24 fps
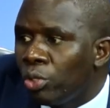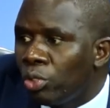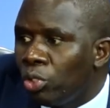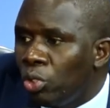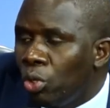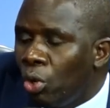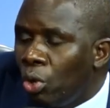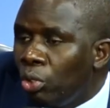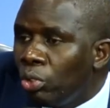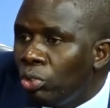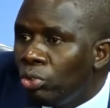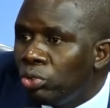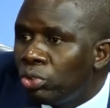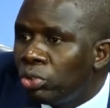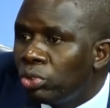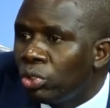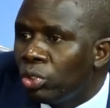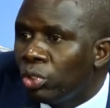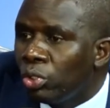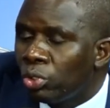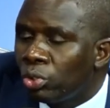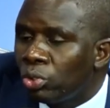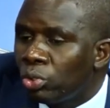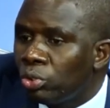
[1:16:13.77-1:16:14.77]
Loans
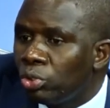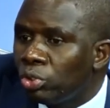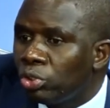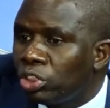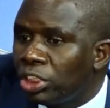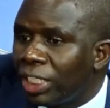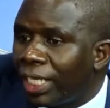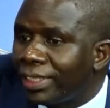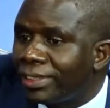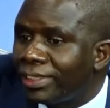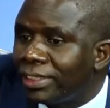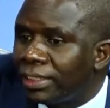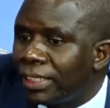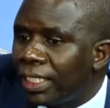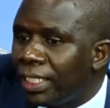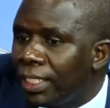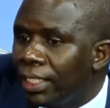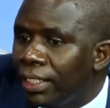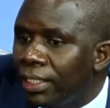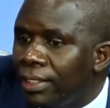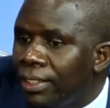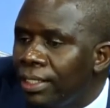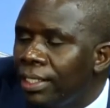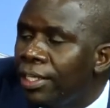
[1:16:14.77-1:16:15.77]
to
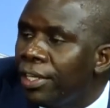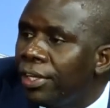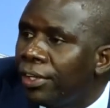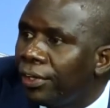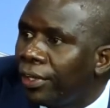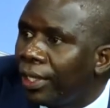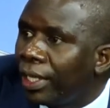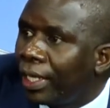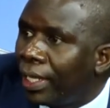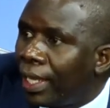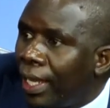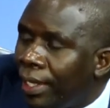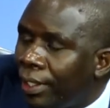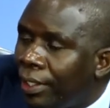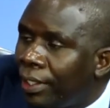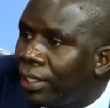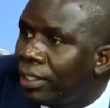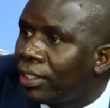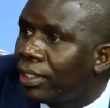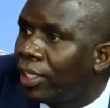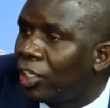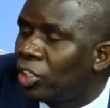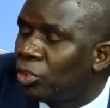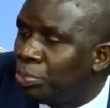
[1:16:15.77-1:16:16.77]
sustain
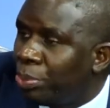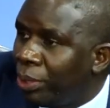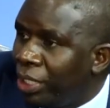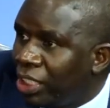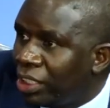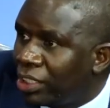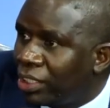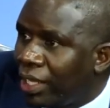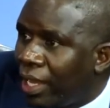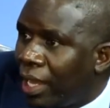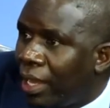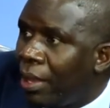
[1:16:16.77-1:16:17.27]
recurrent expenditure.